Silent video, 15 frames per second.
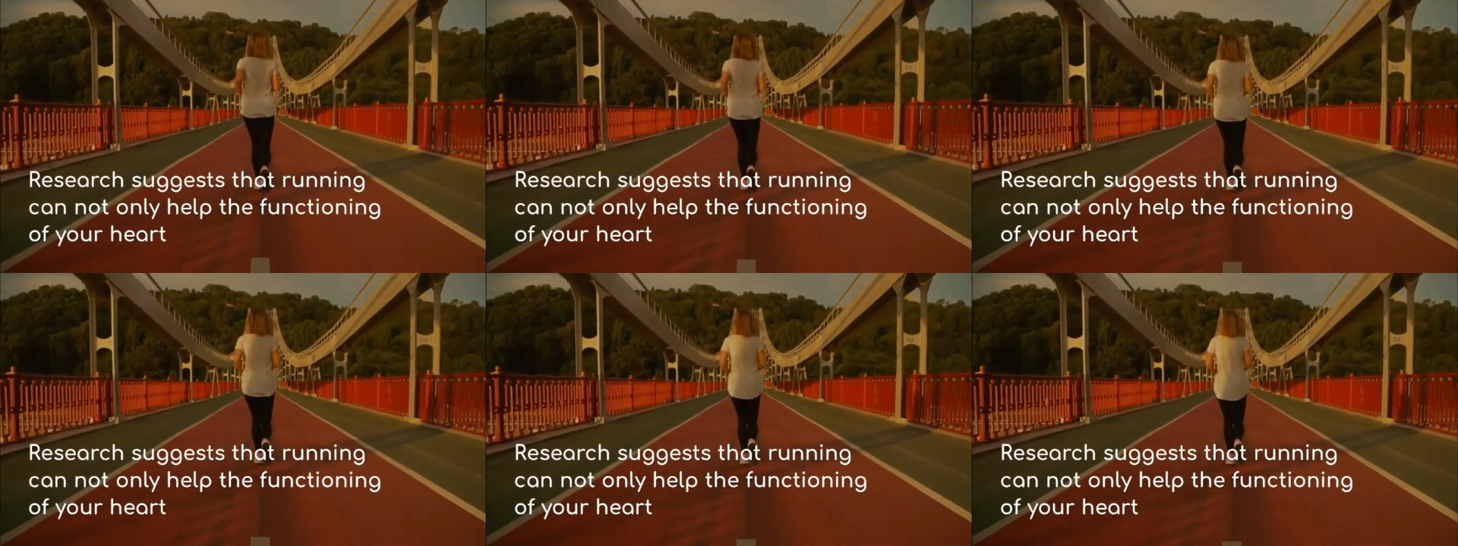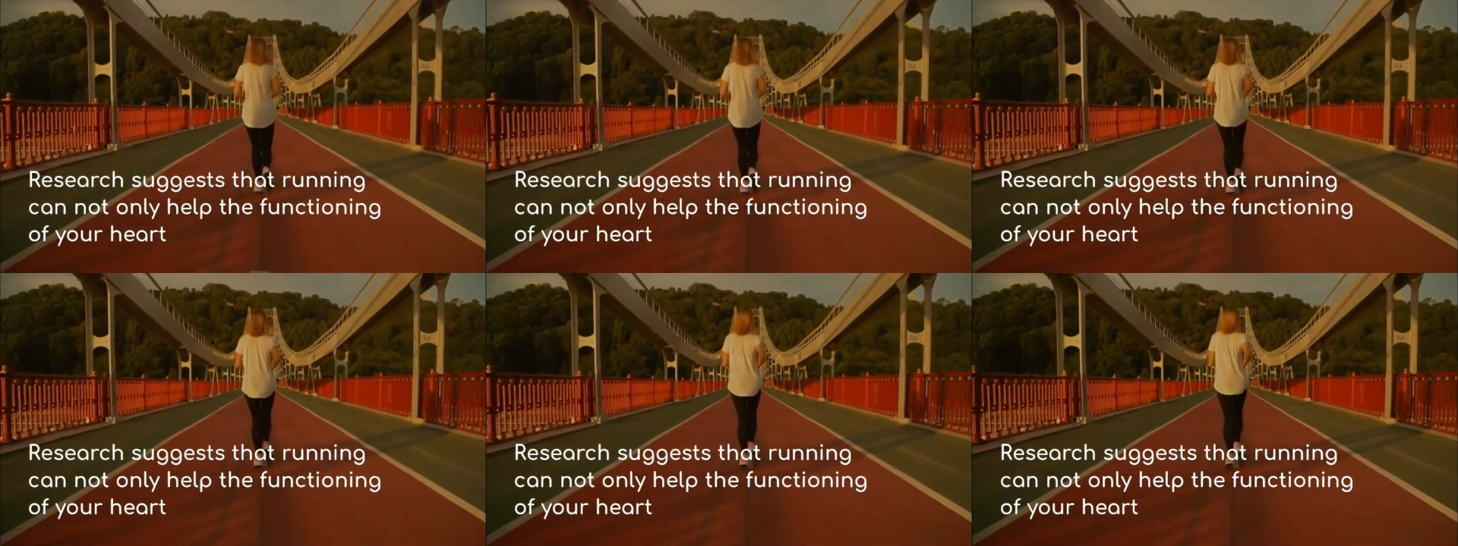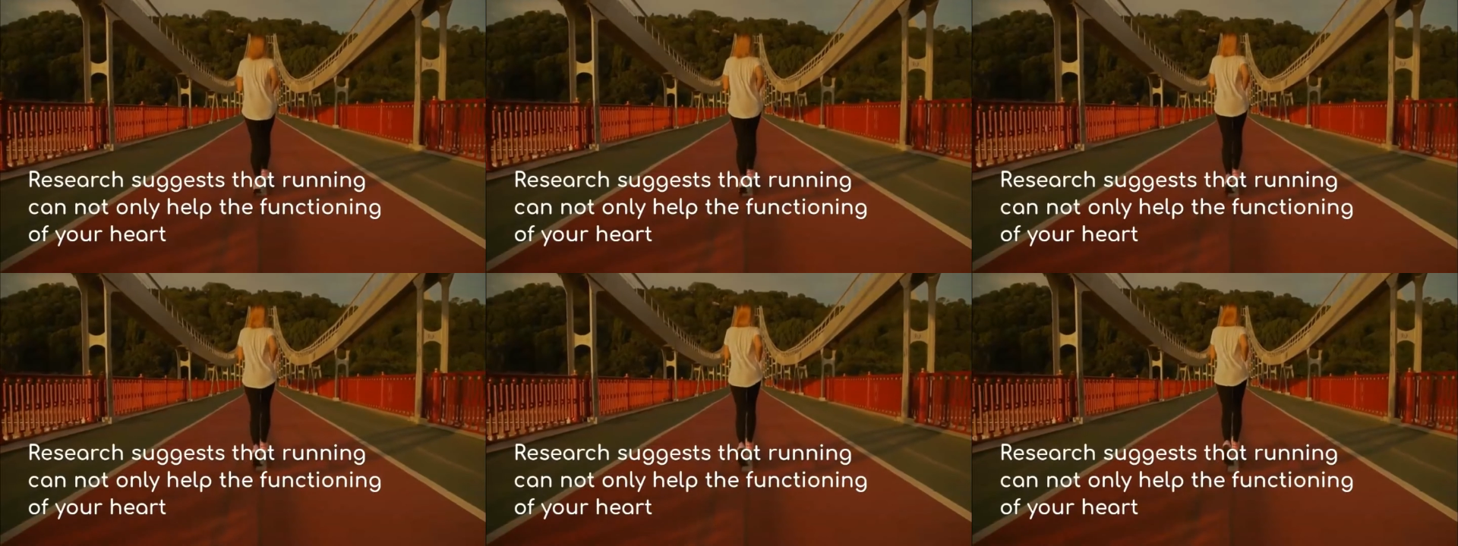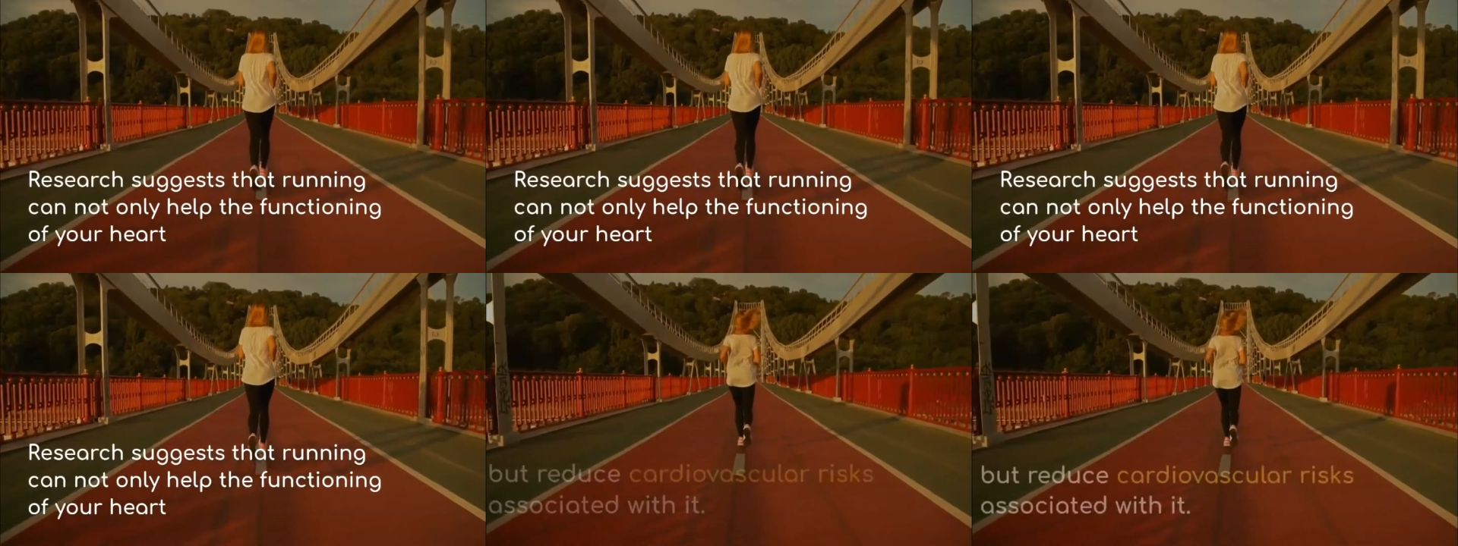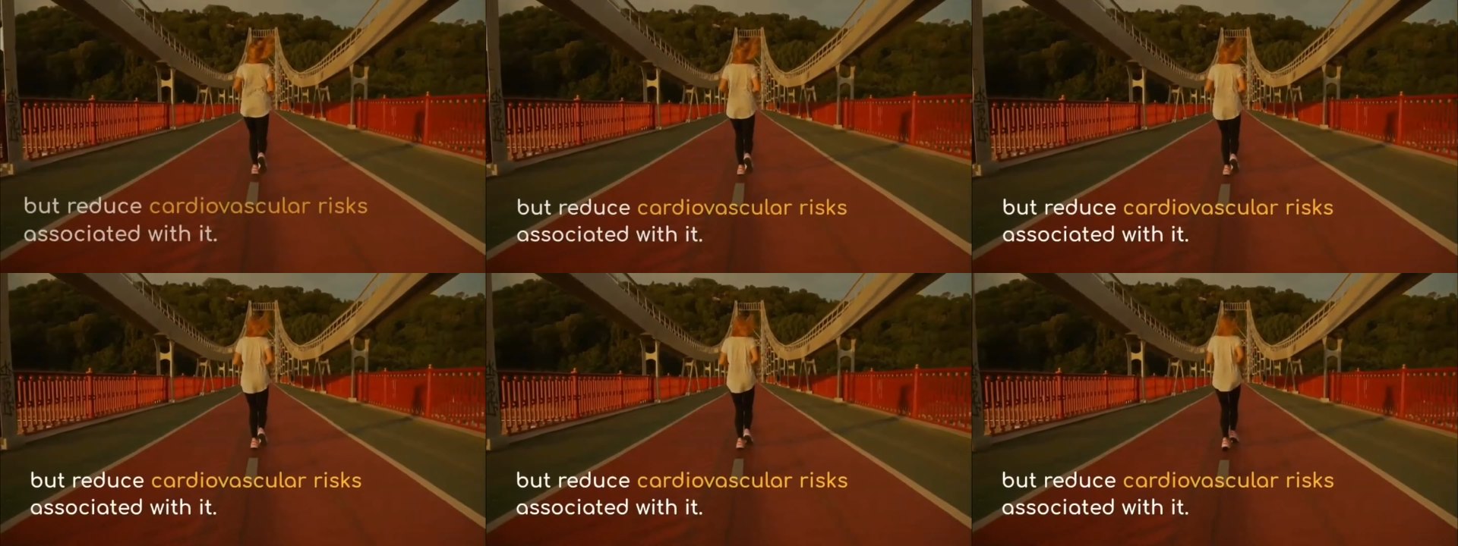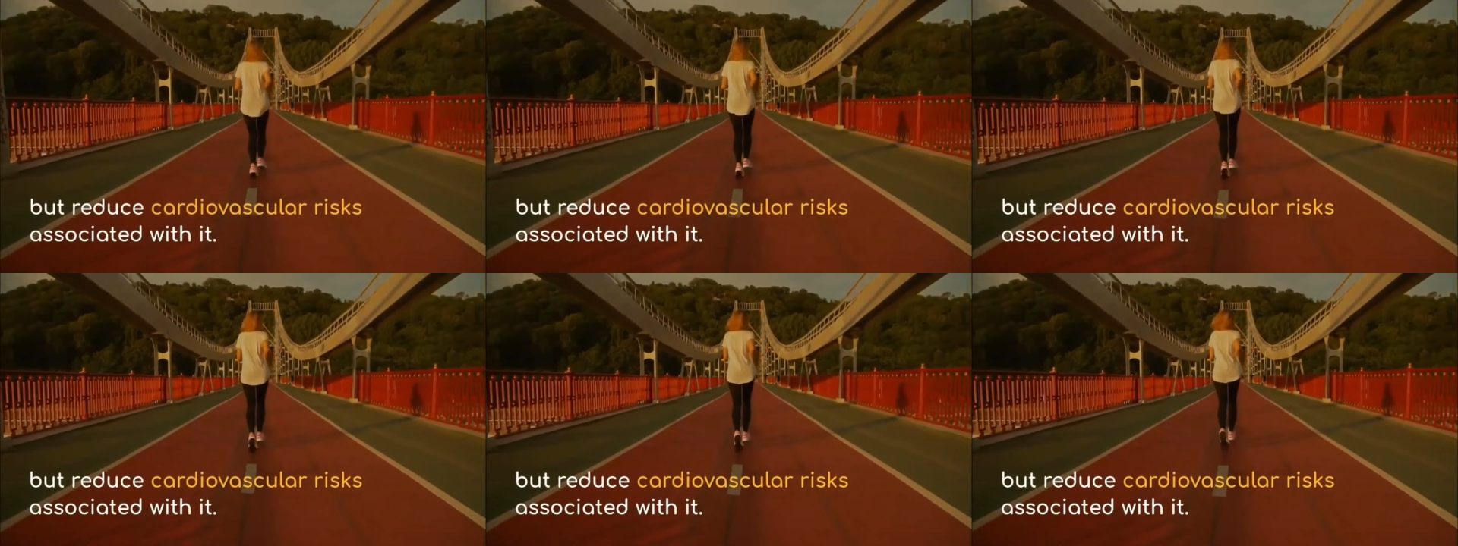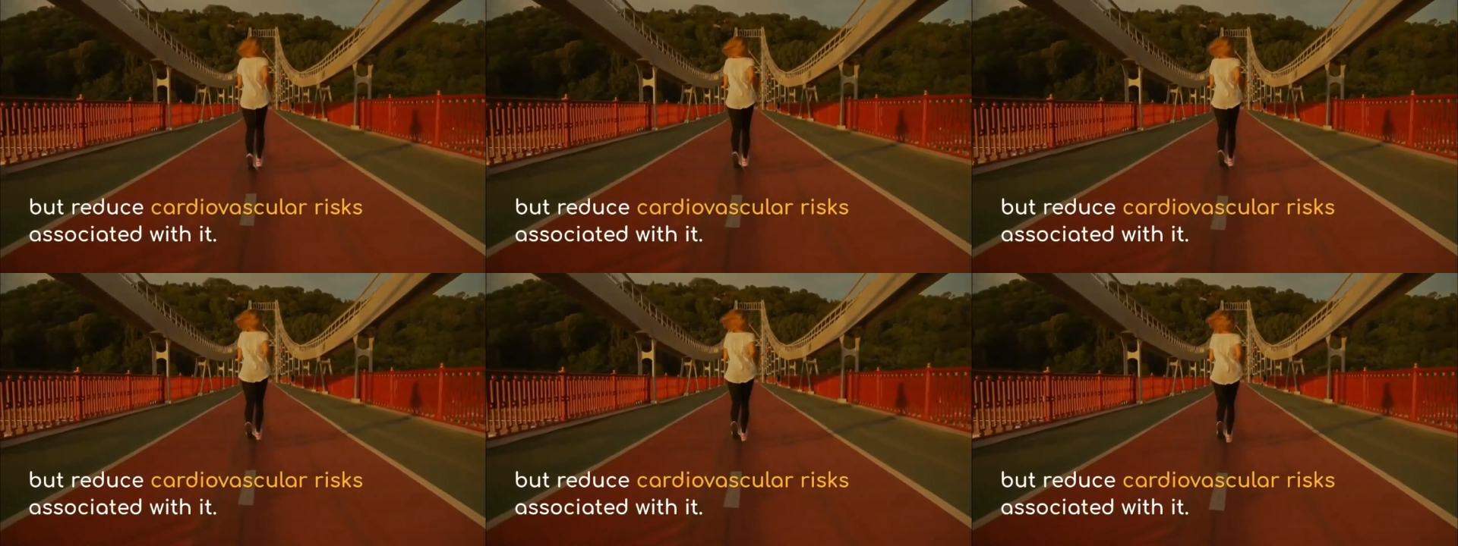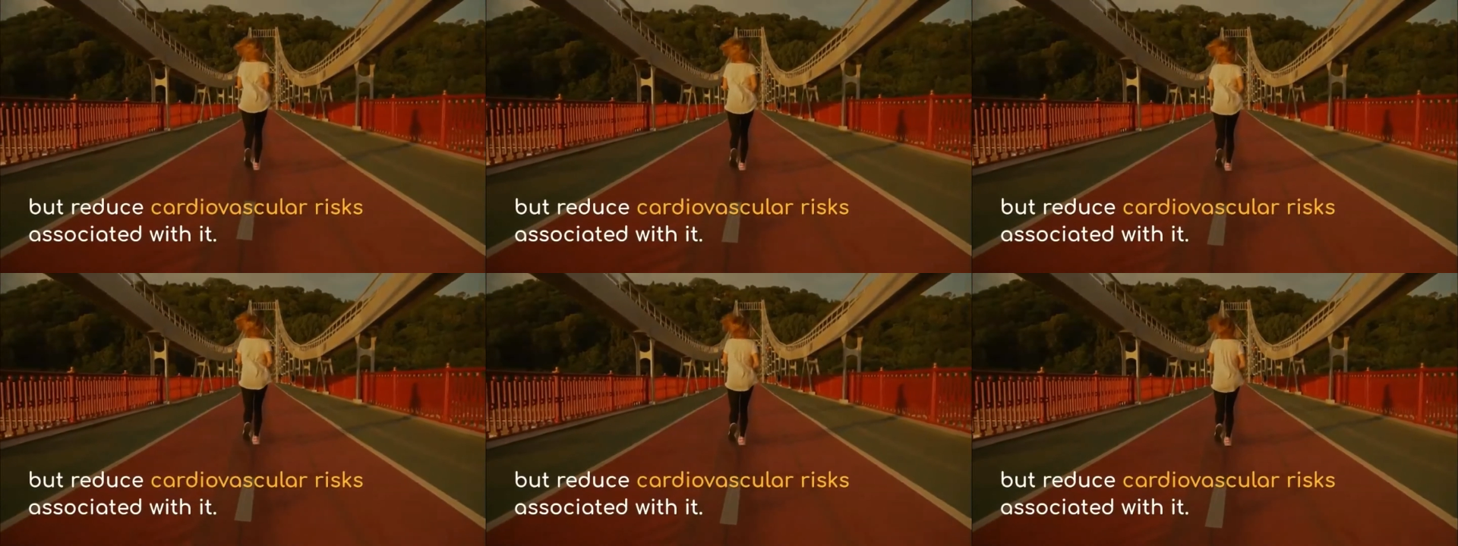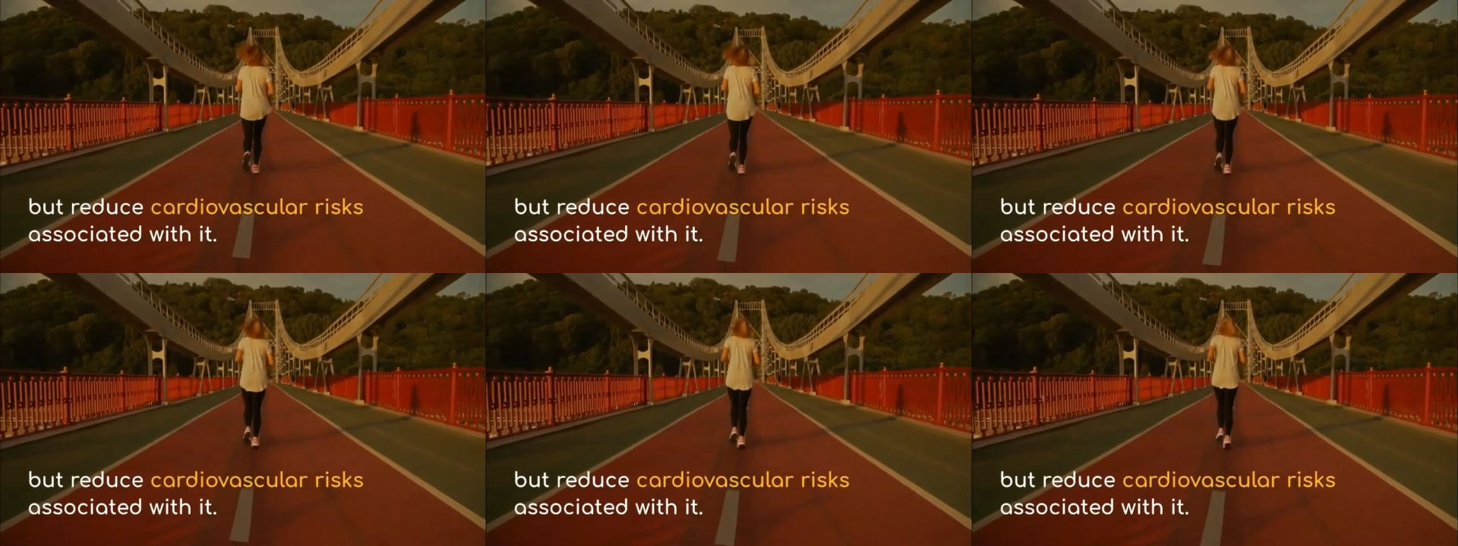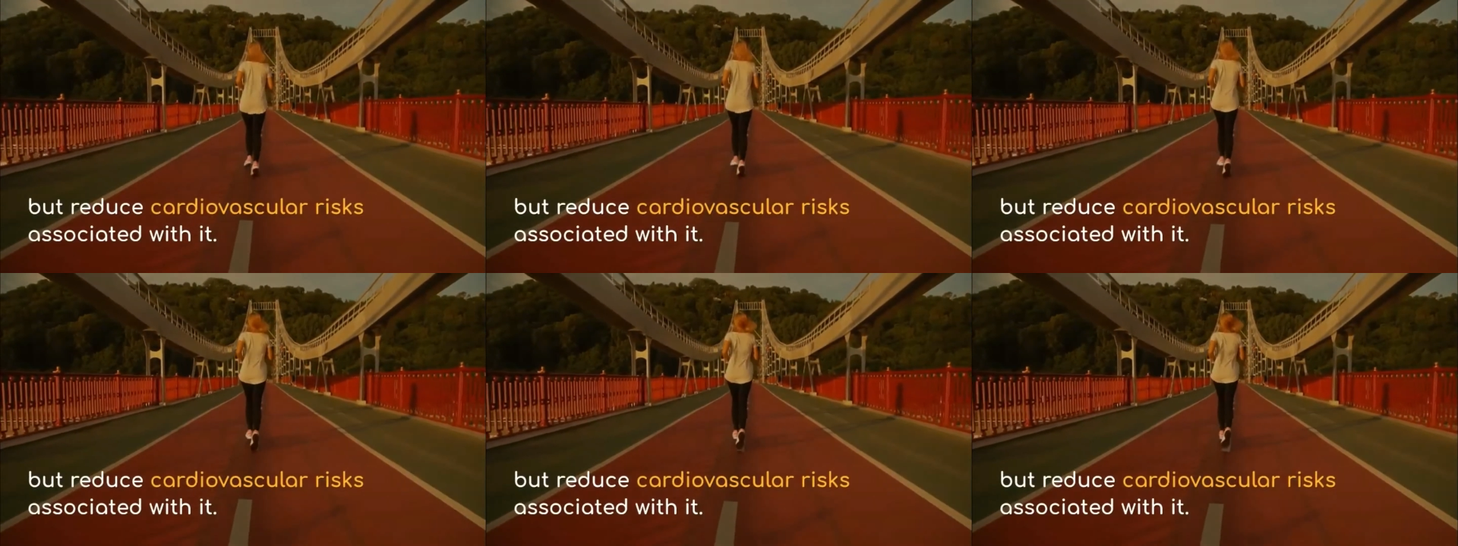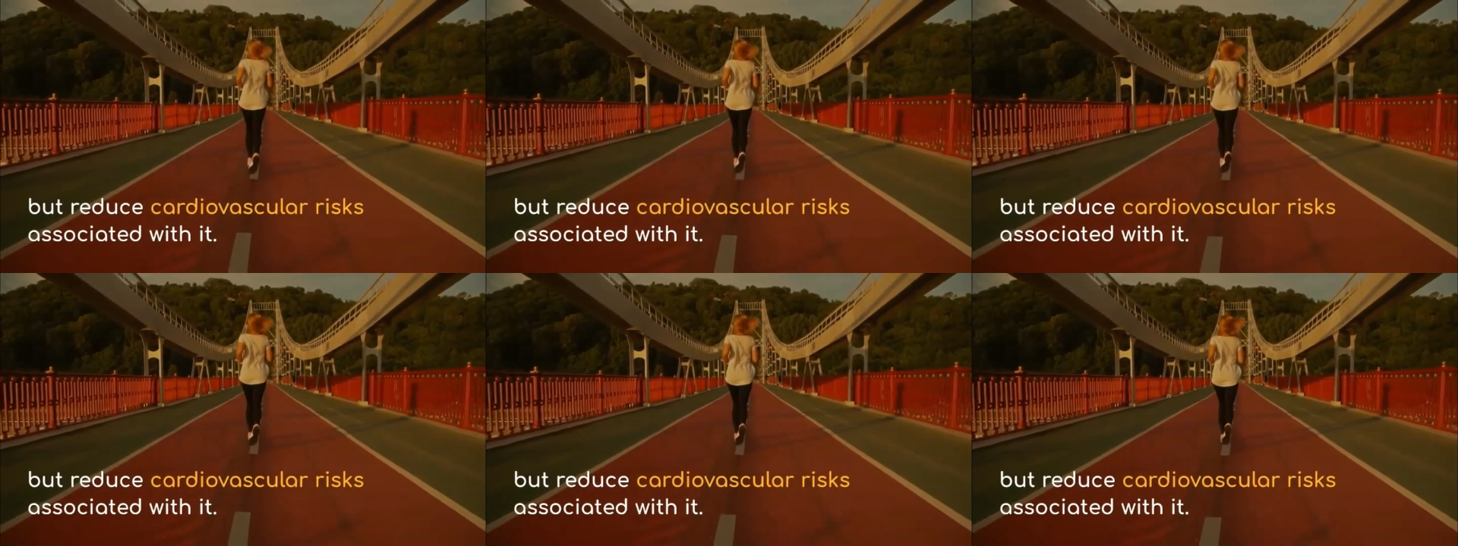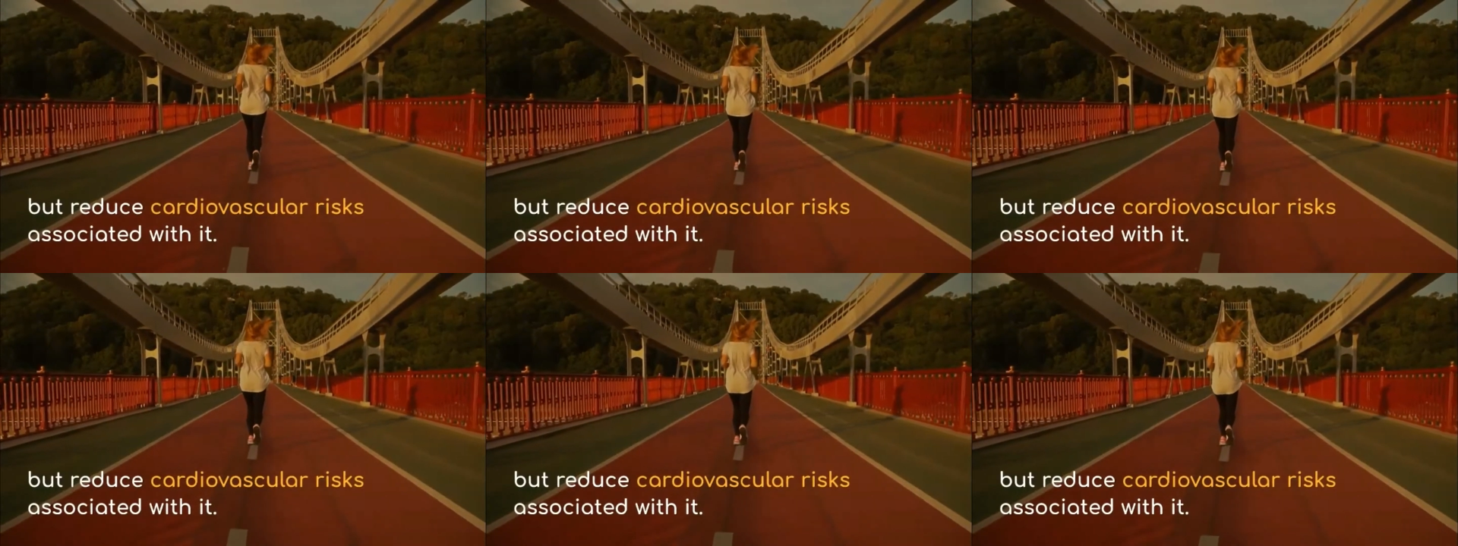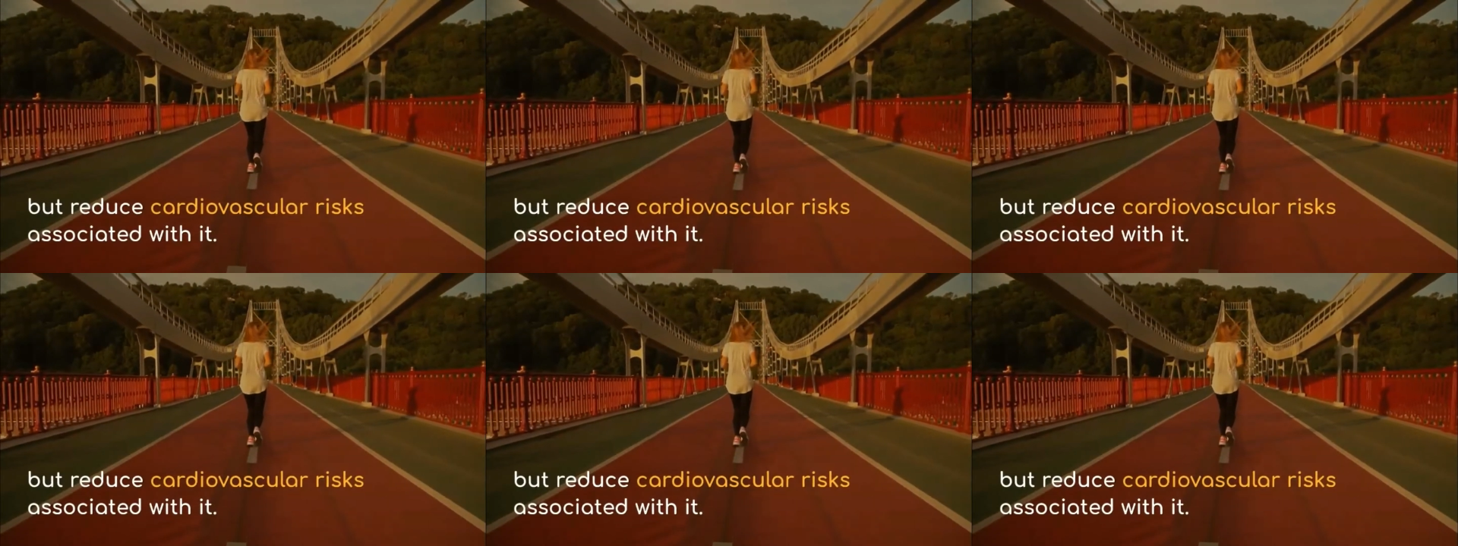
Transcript: No face is visible, so there are no lips to read.